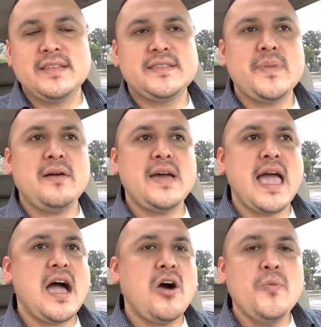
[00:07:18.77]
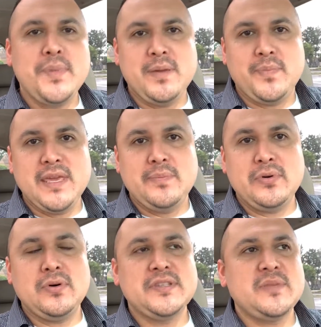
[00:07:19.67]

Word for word: It's about helping people.